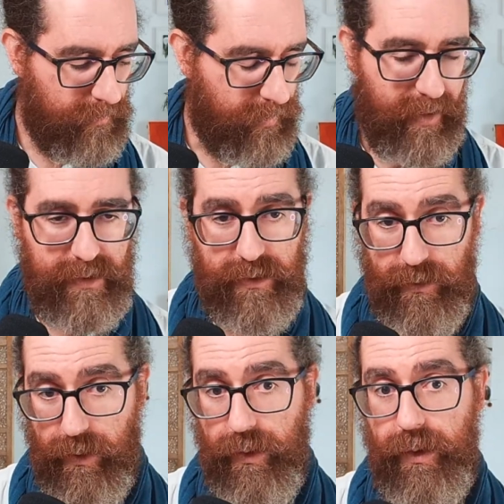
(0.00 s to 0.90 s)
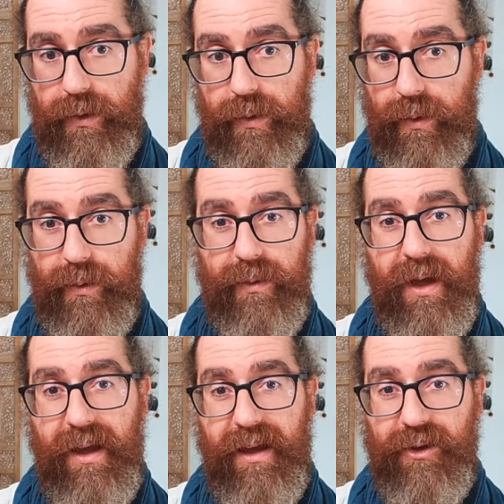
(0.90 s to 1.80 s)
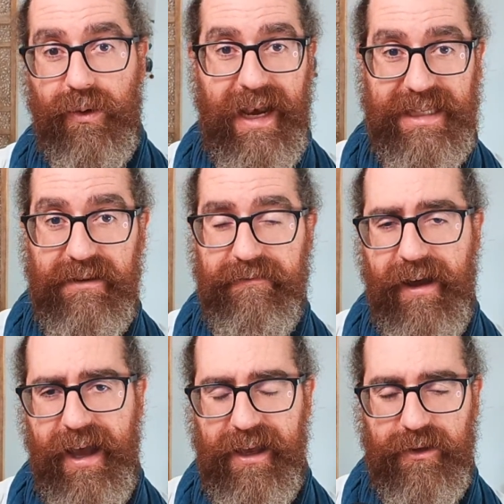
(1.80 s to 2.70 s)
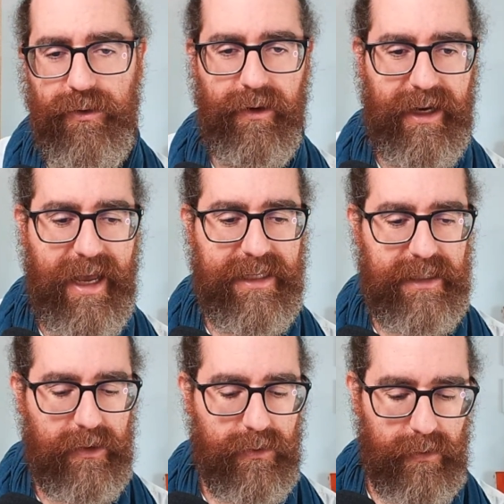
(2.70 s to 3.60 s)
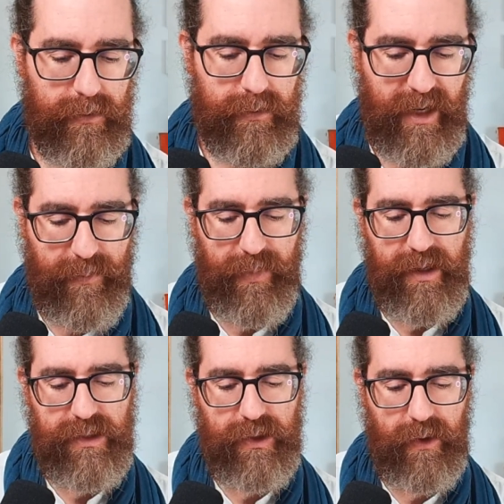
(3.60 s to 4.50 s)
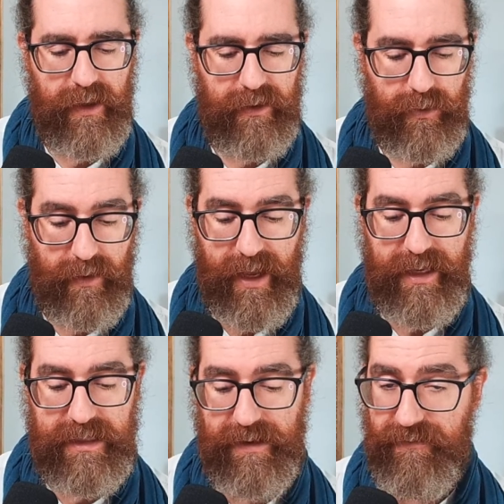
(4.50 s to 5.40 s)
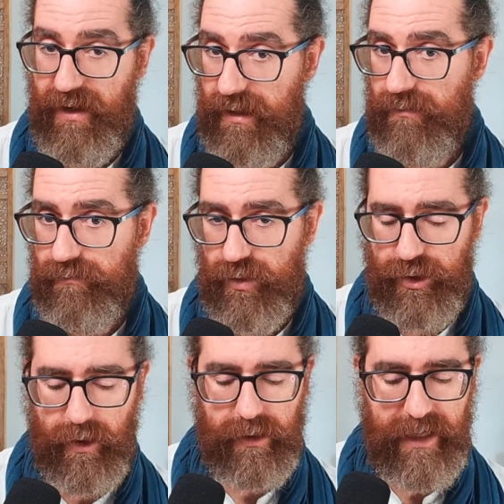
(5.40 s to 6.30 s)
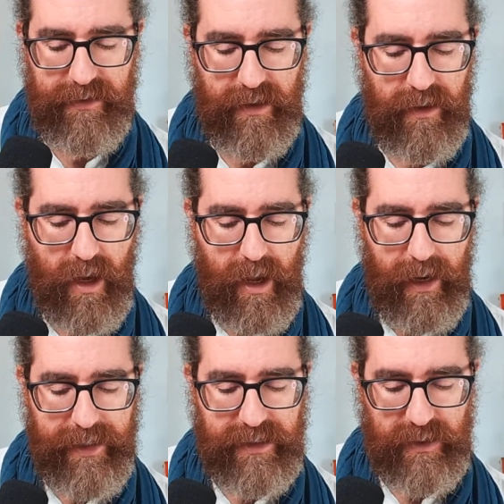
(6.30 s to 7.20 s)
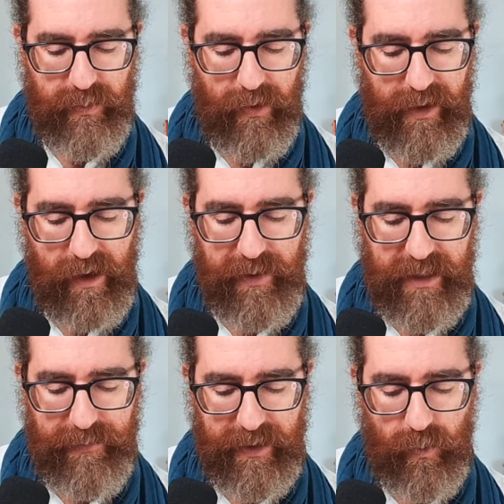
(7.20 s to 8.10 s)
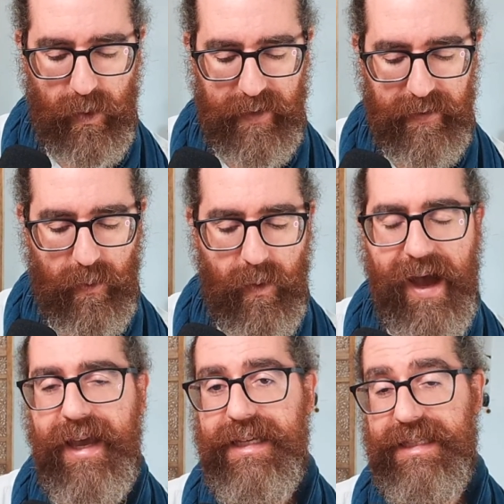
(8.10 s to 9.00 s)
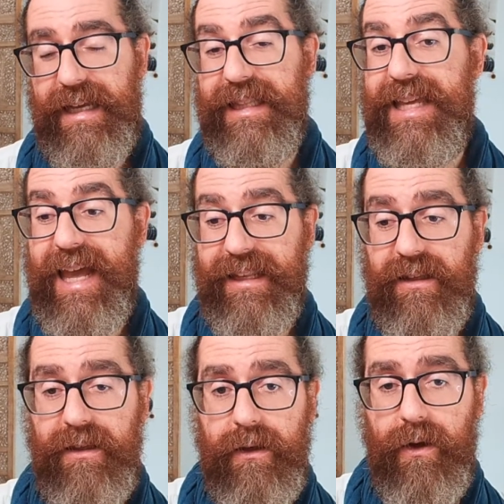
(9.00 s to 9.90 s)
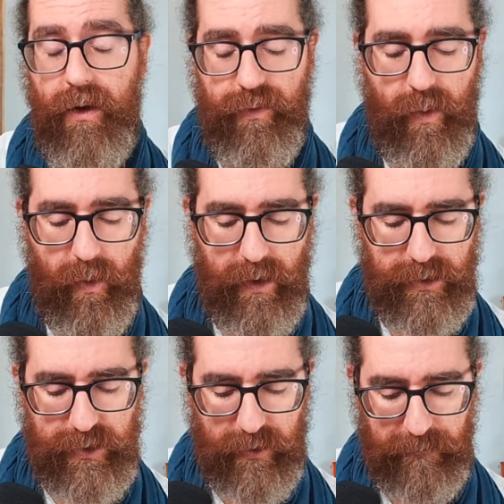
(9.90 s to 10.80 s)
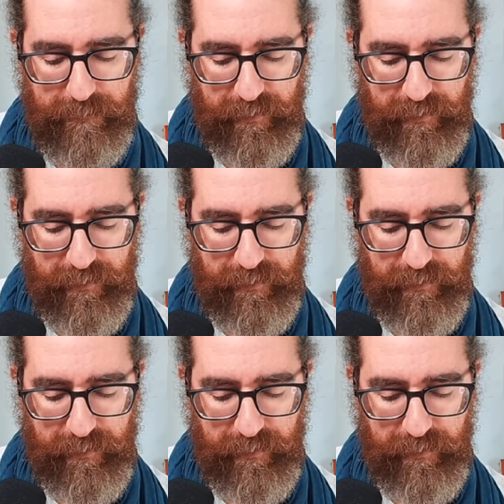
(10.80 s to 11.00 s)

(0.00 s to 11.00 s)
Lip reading: parse through to classify and to organize into numbers. So today is a very short letter. Let's explore a little bit about when the Y is at the end of the words.